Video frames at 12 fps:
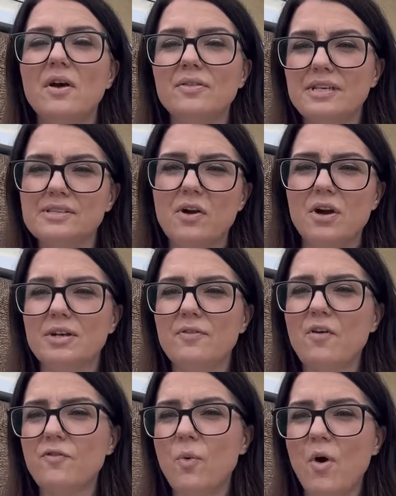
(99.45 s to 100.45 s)
this kind of
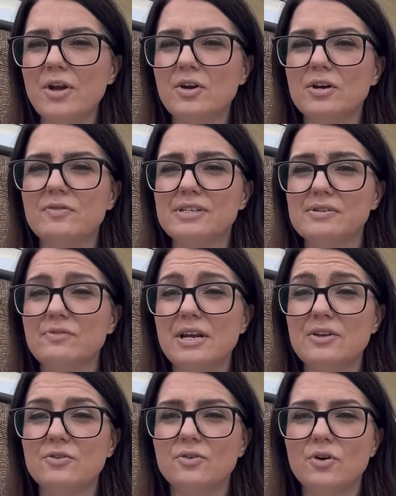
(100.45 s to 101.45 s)
off-white colour is a
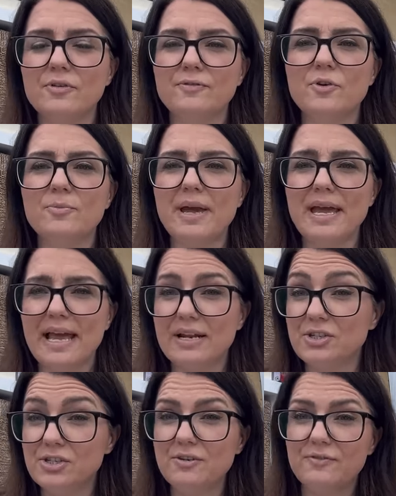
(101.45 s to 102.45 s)
really good colour for me, and I
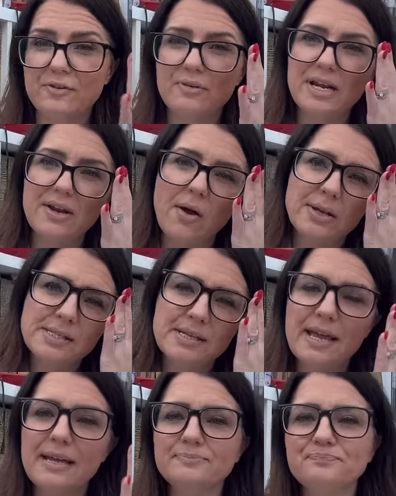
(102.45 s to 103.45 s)
do feel really nice in
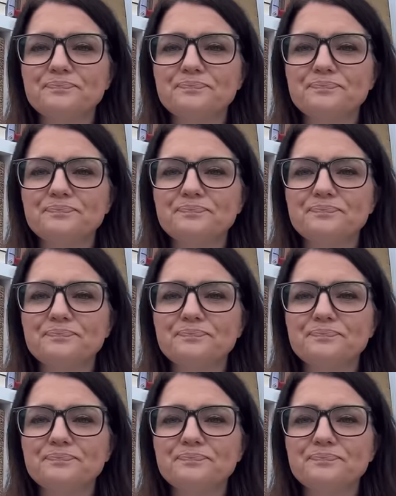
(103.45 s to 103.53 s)
it.